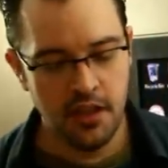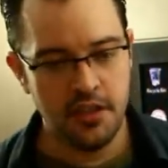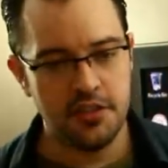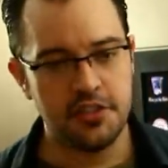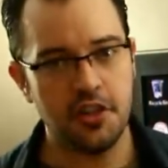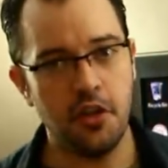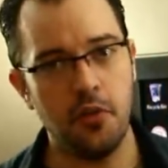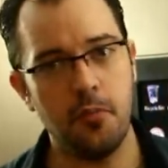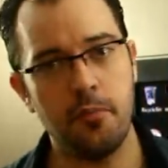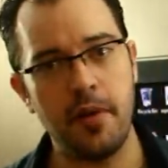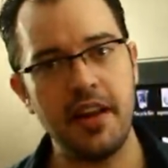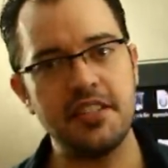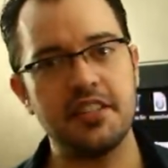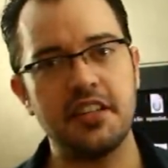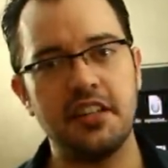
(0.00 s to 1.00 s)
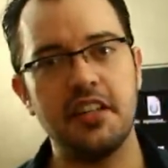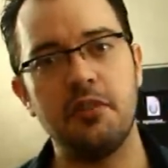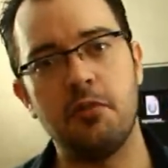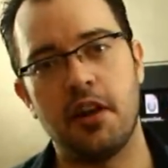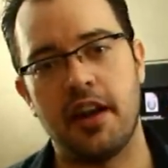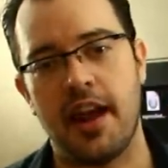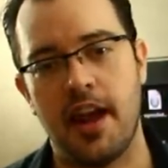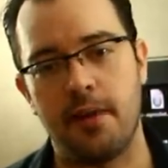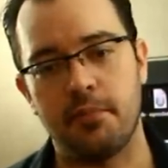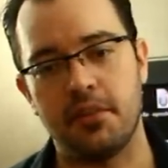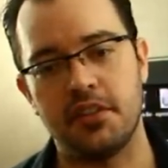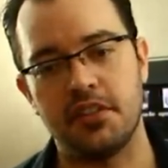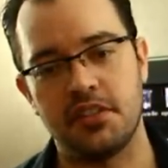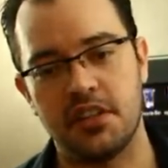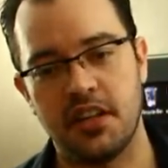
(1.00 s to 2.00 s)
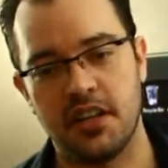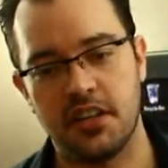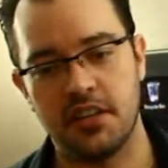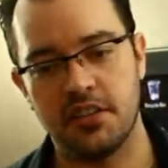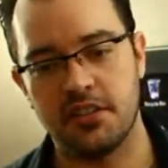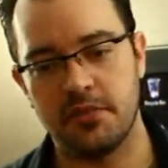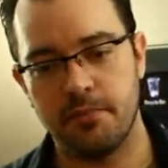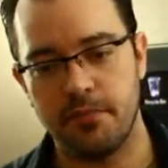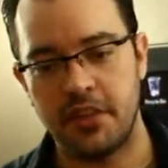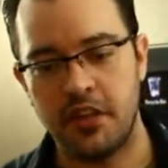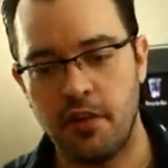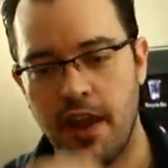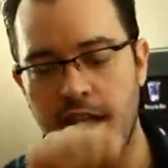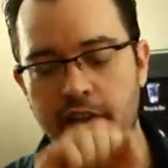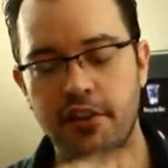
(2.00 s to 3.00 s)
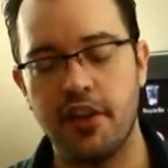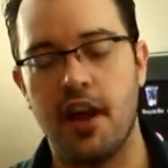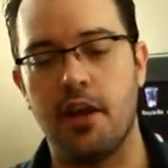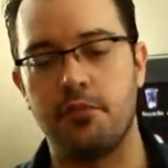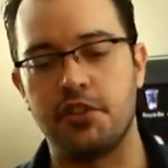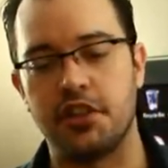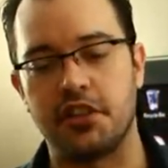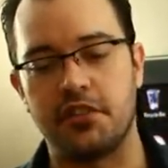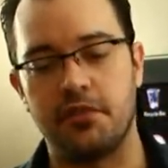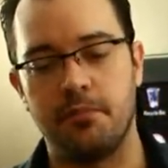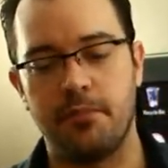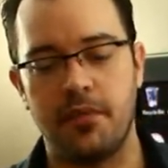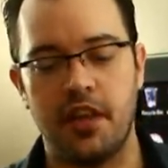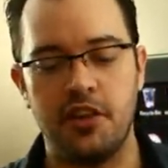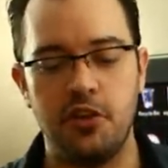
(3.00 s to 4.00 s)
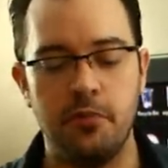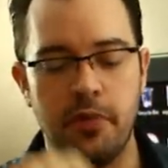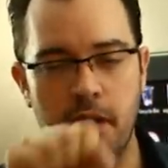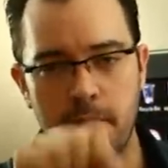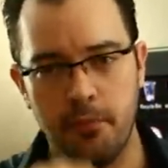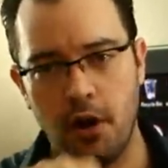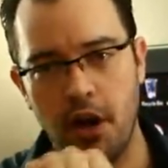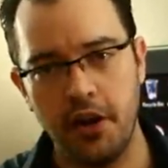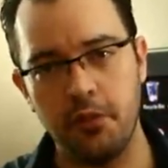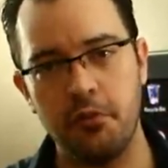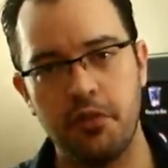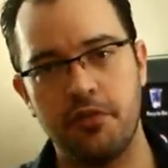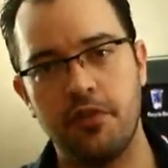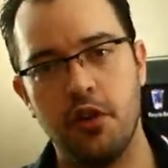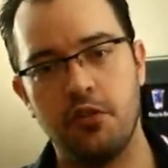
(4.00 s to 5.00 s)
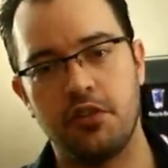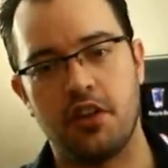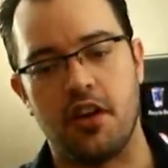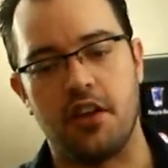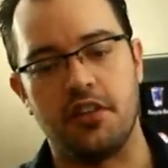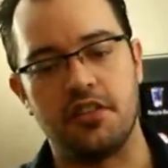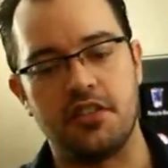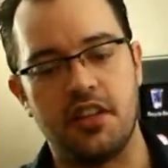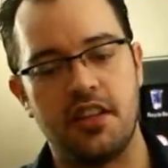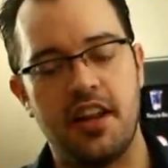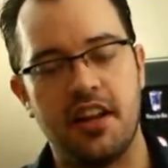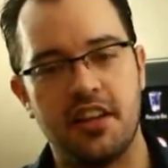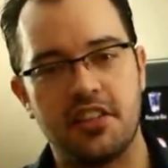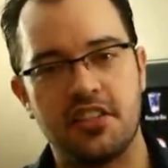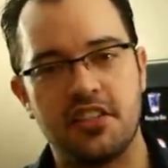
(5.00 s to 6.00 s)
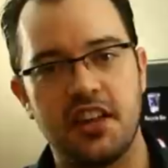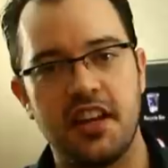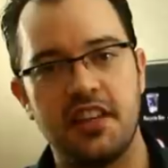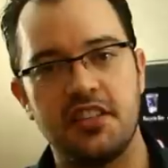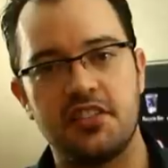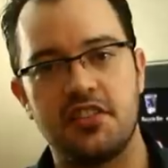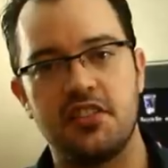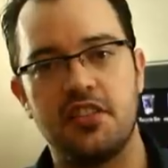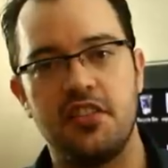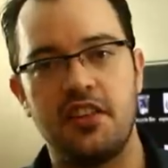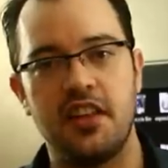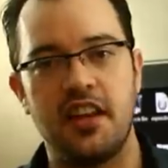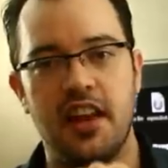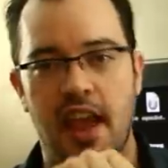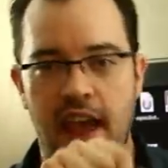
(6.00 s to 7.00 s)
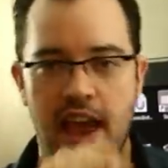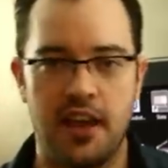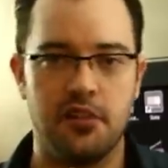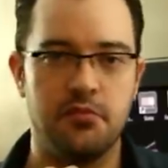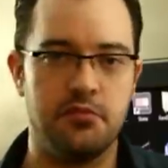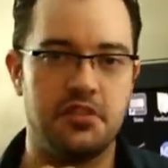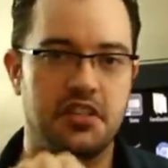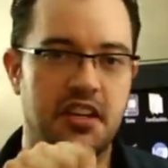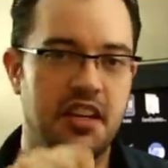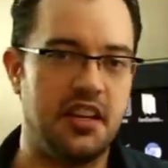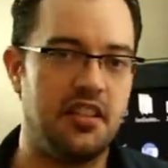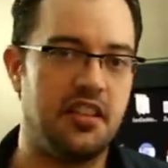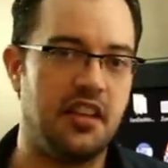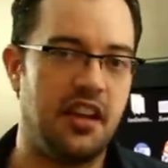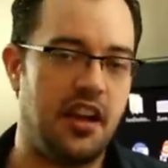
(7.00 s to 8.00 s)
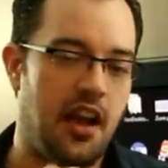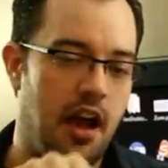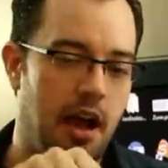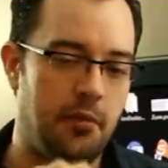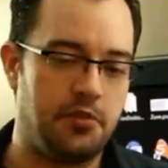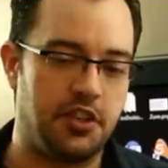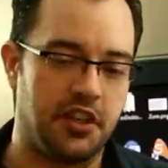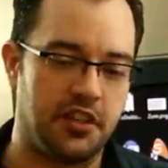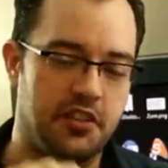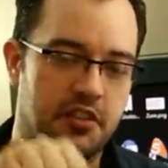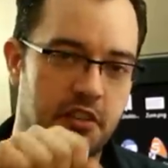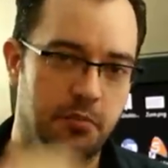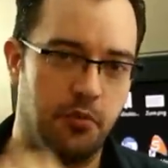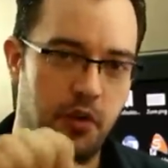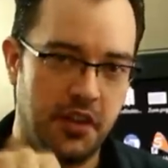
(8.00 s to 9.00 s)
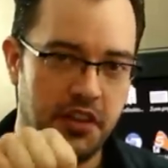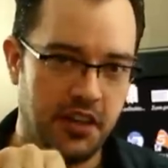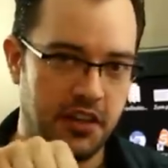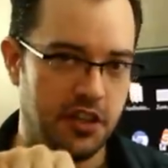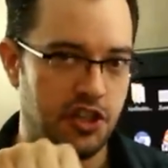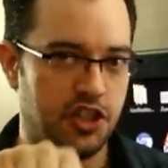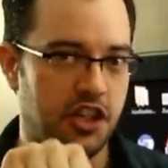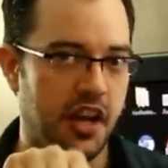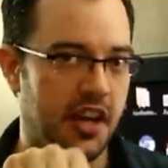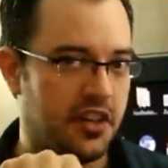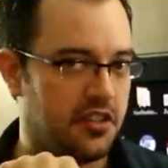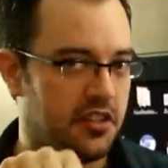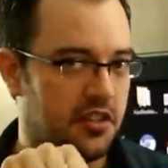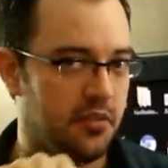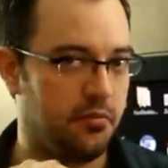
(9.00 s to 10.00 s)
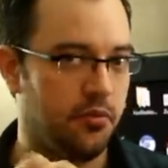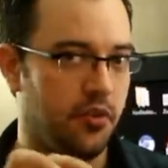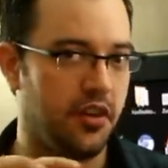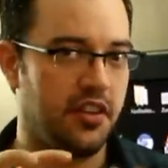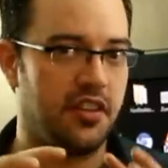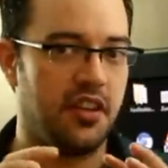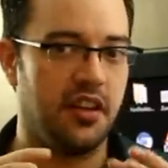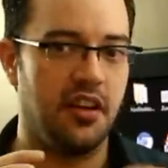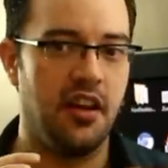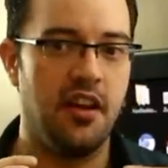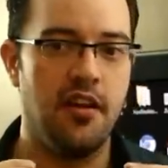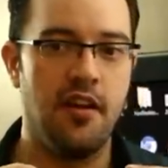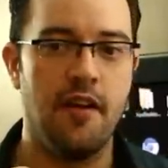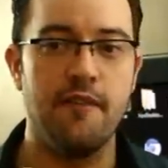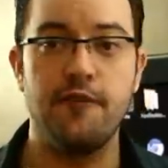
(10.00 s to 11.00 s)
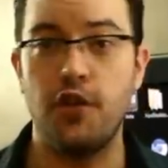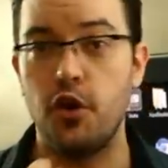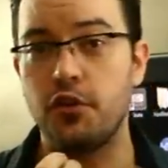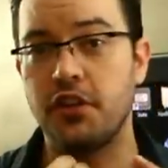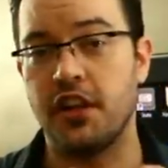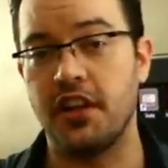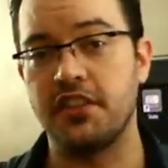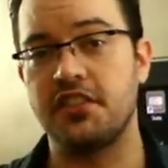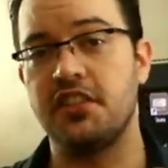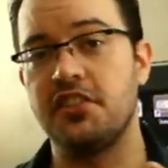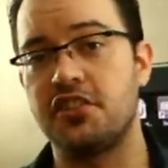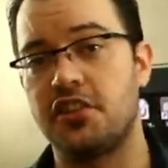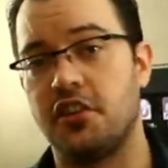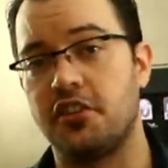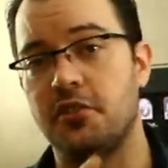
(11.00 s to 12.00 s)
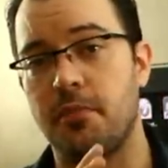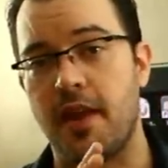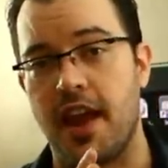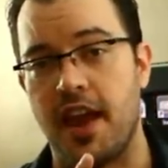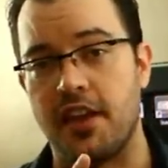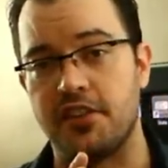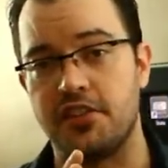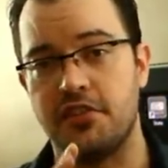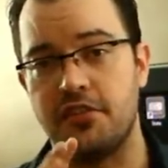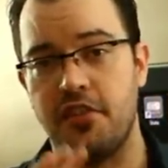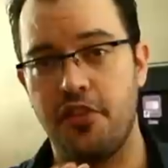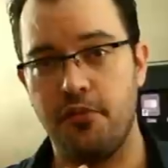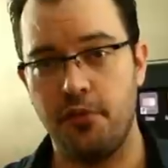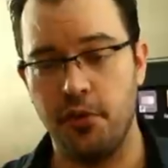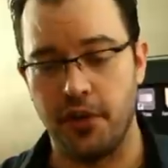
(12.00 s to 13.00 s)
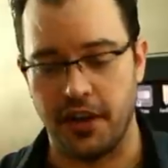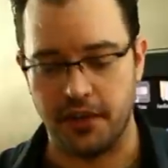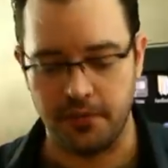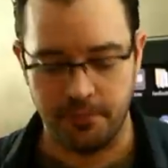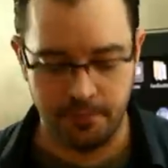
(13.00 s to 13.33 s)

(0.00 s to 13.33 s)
So basically what happens is you have an object and you bombard it with photons, and that excites the atoms in the object to the point that it shakes, to the point that photons can start to pass through it.